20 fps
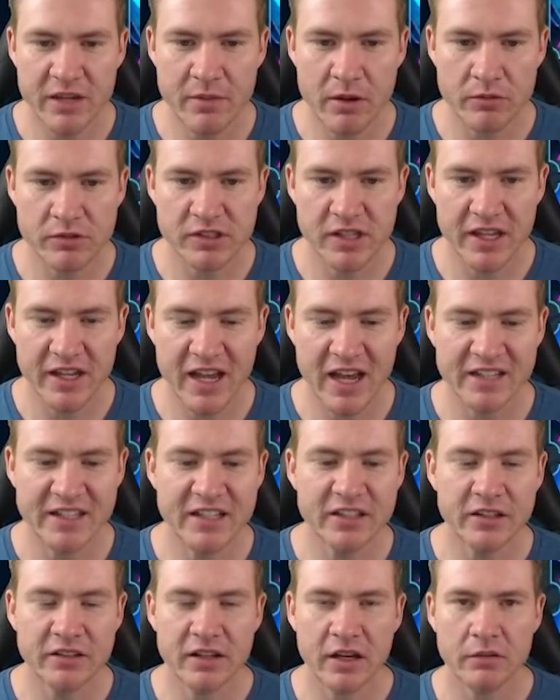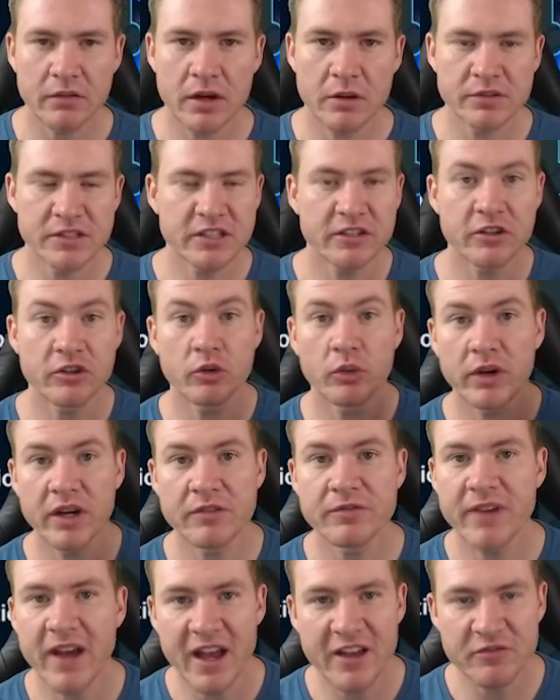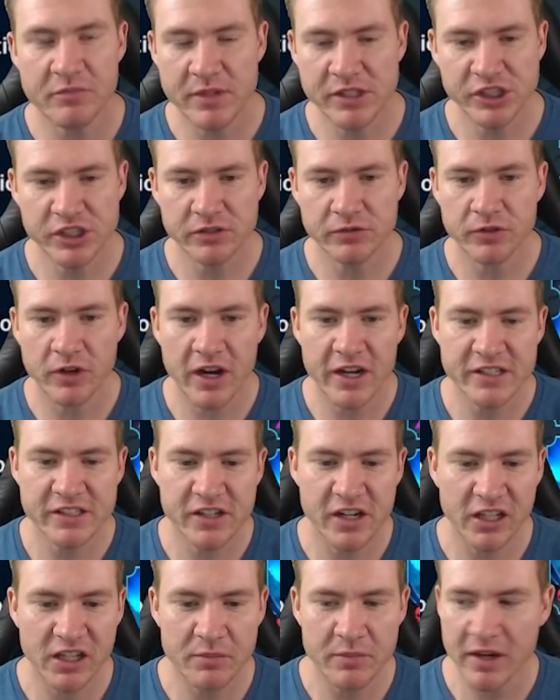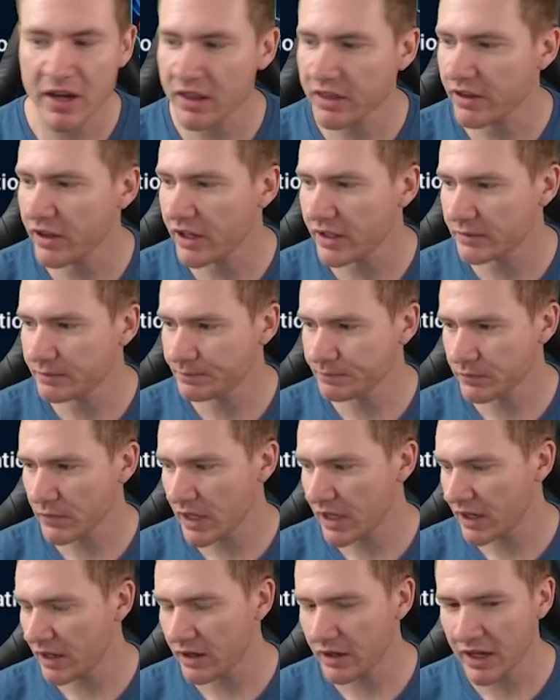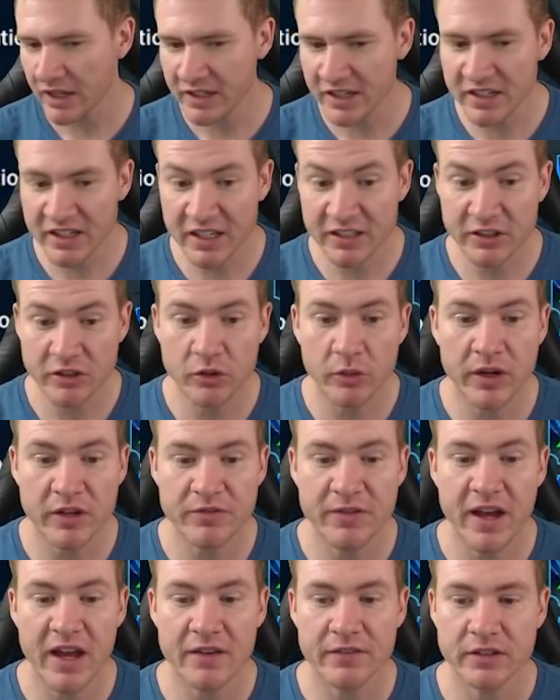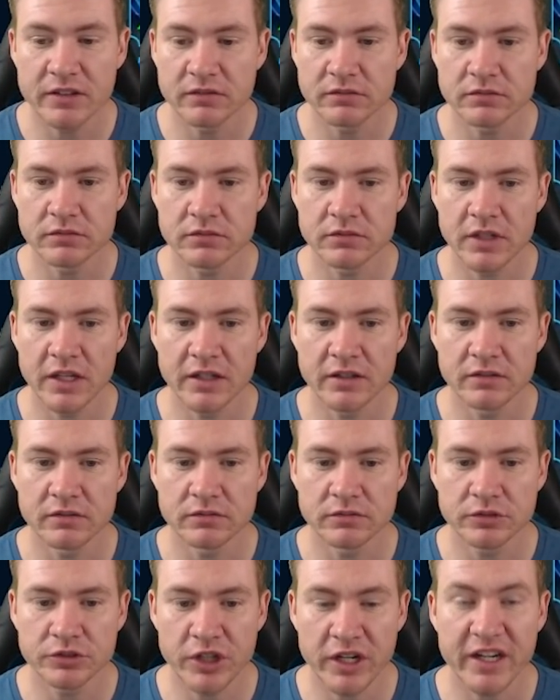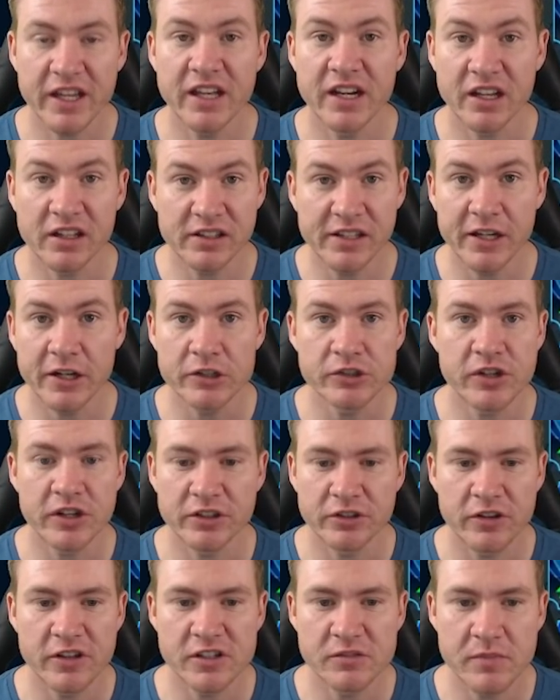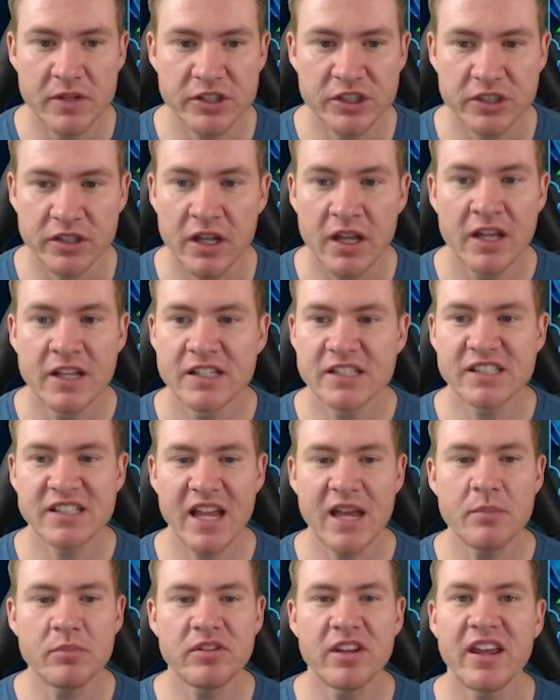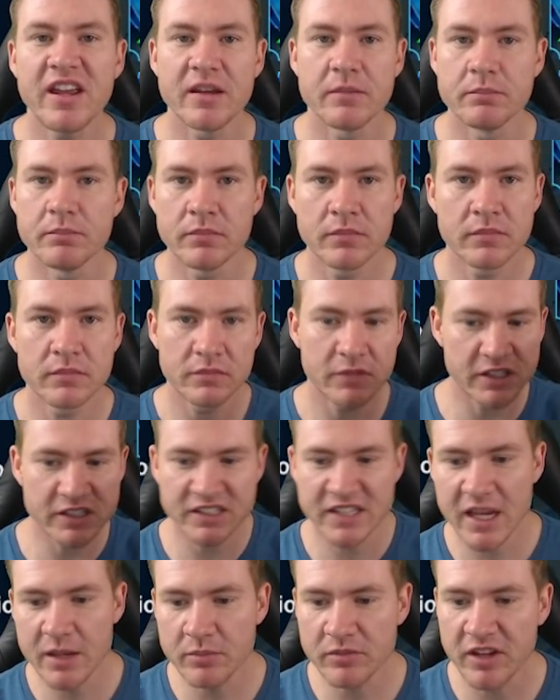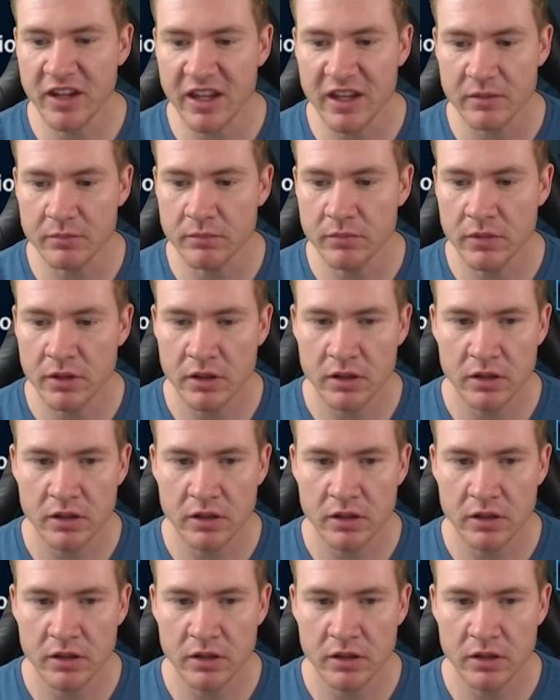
I was like, I need, I, I, was at the 25 mission for Ice Golem and I thought, uh, I need to get to 25 and, and try to get it cleared so I can do this mission. Same team, the same team.